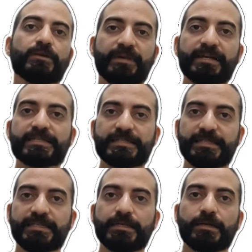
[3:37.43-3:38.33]
Minus
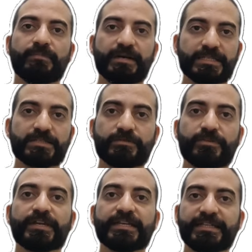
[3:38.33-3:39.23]
d
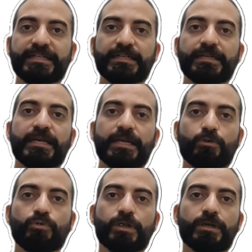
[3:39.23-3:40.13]
minus 3d
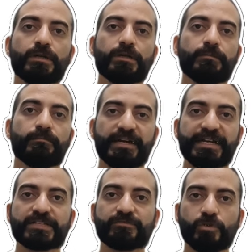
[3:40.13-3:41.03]
equal
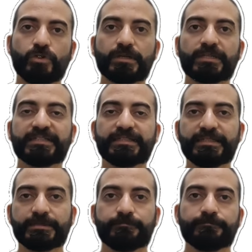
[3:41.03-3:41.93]
minus
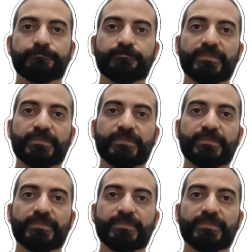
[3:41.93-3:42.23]
4d.